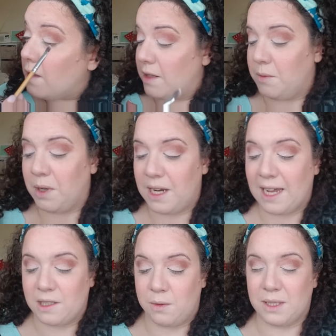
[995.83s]
And the one
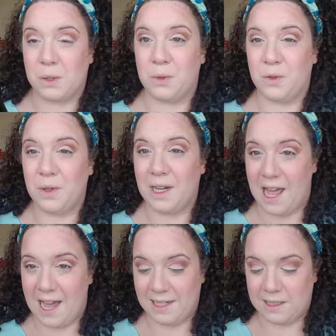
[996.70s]
next to it's called
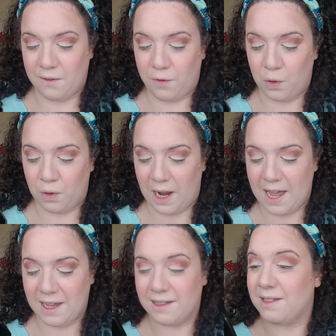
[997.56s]

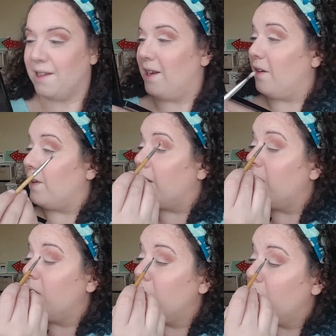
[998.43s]
Flawless. I love
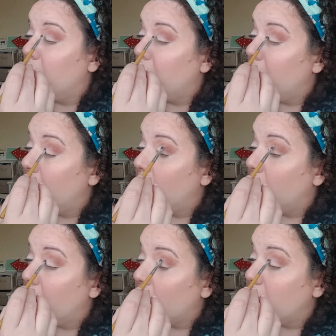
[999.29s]
it.
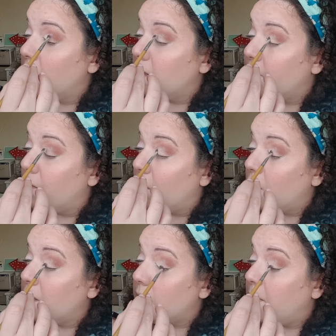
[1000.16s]
It's
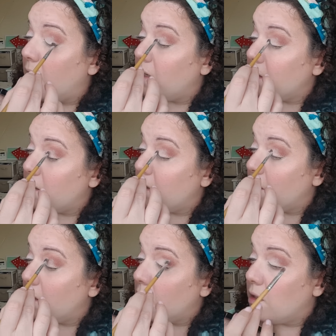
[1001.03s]
Flawless Mattes.
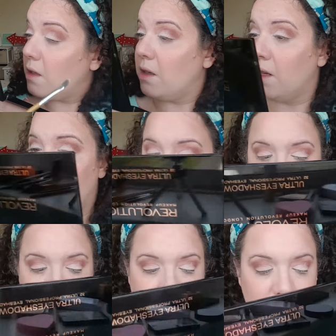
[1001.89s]

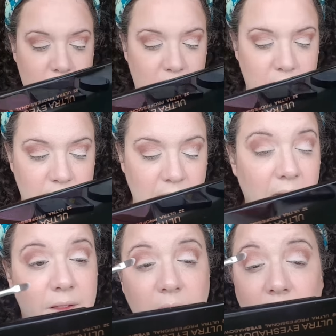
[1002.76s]
So just going to
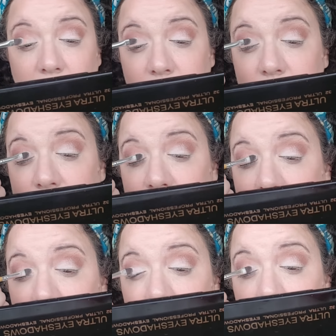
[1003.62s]
add that
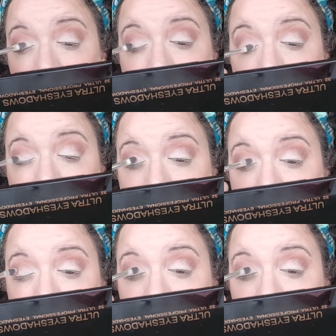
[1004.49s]
white